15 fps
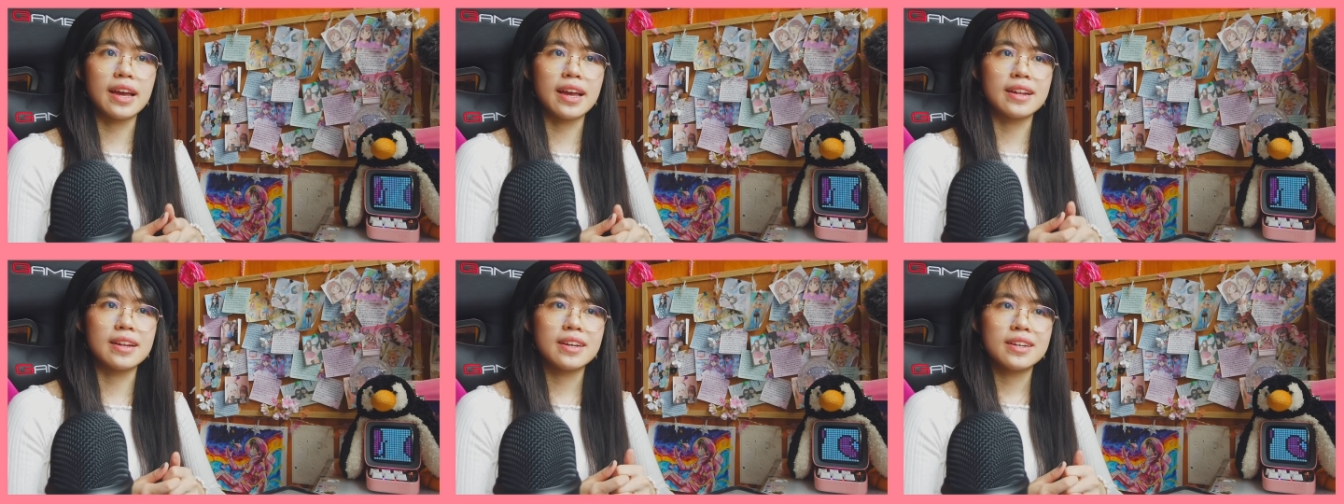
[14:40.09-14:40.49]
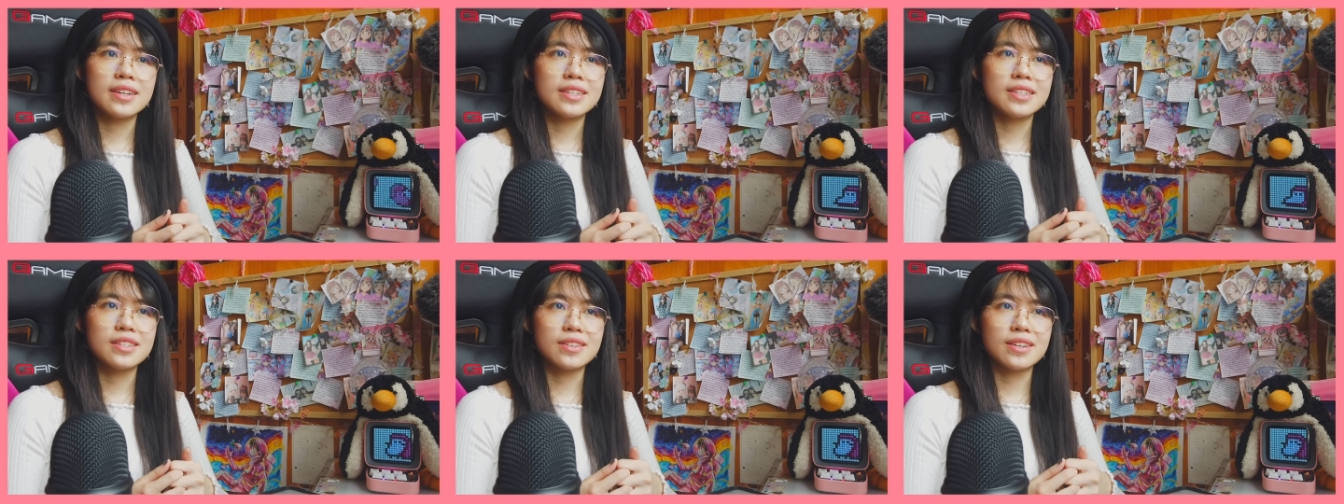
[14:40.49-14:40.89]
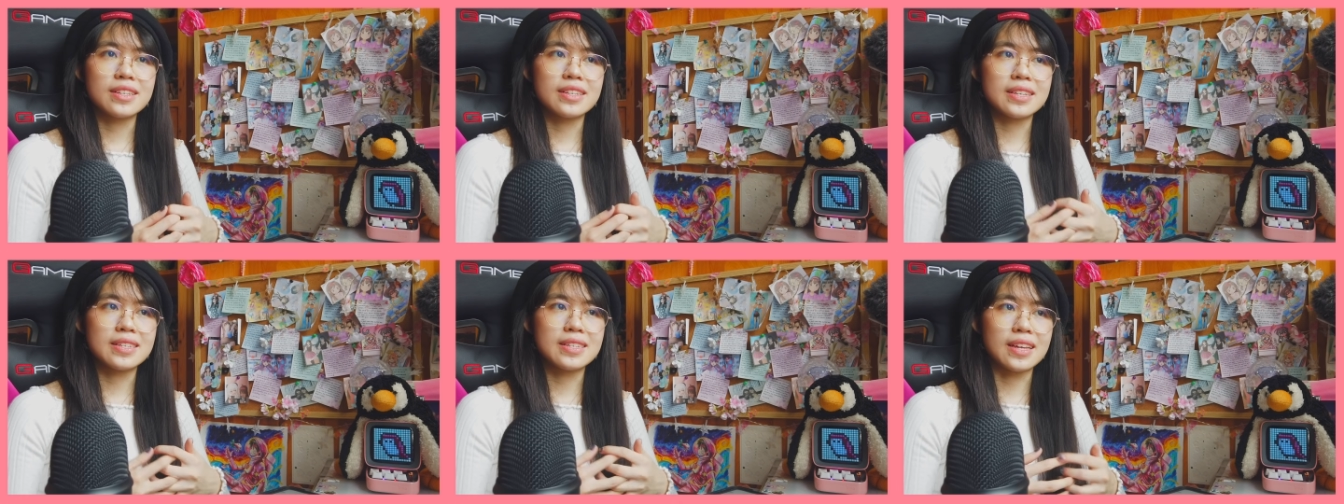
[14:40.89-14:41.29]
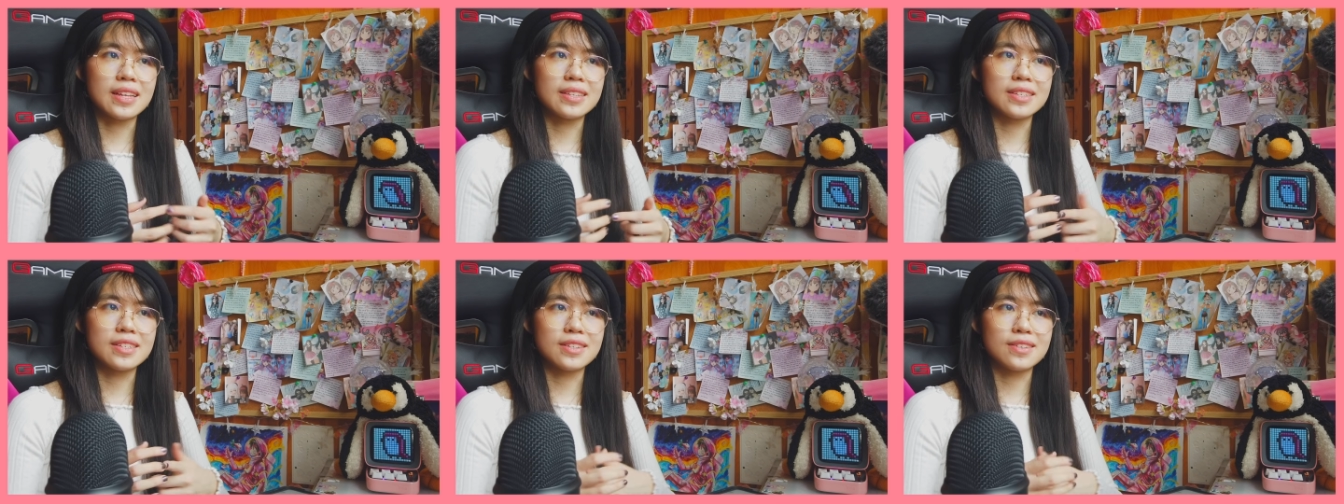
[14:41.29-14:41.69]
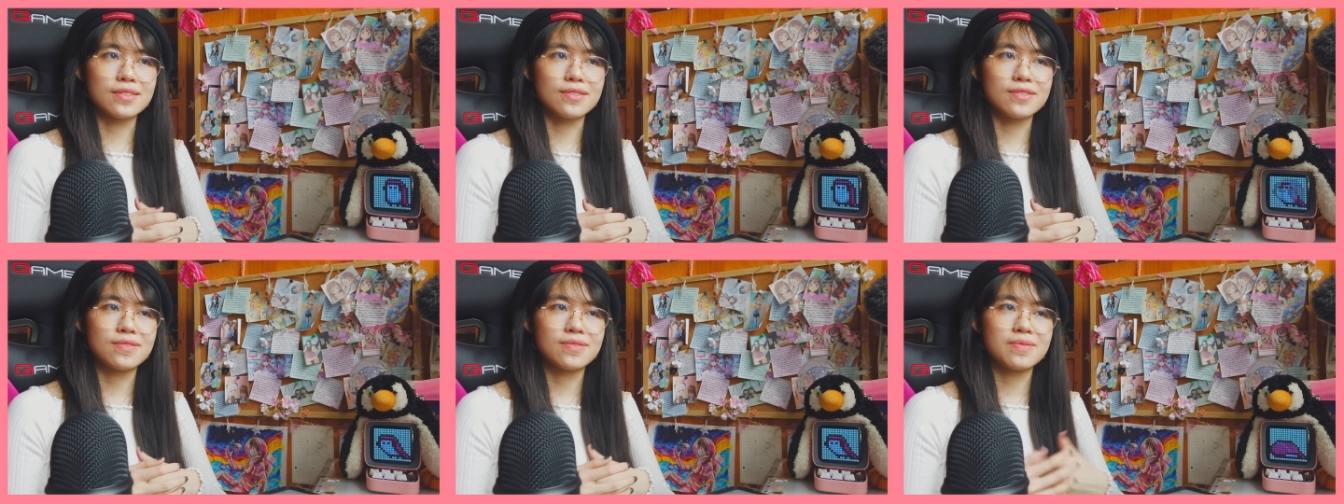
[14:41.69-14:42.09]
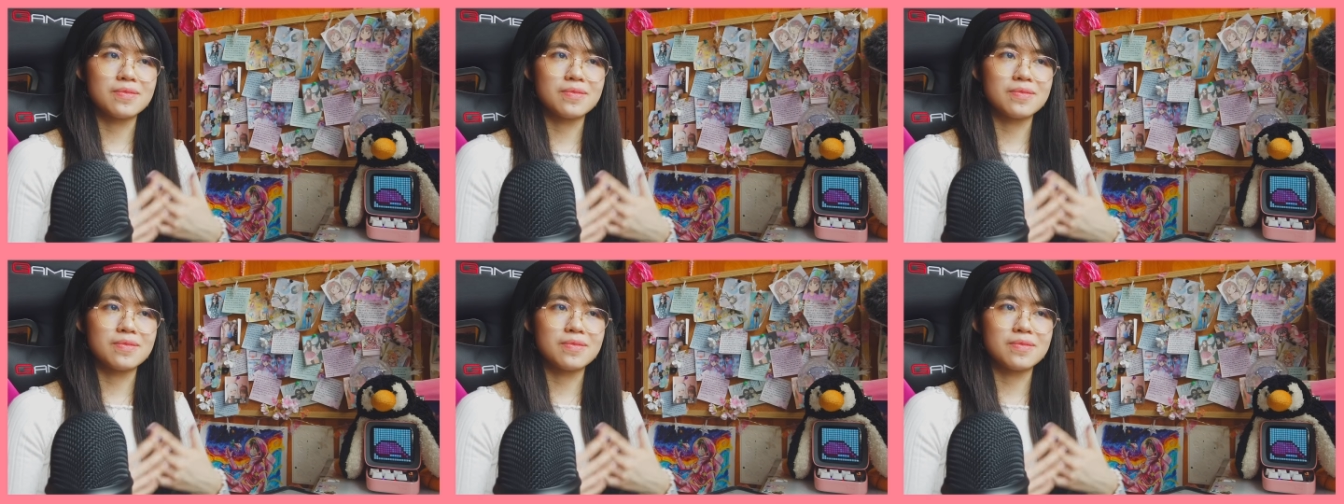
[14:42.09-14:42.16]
and showing this sense of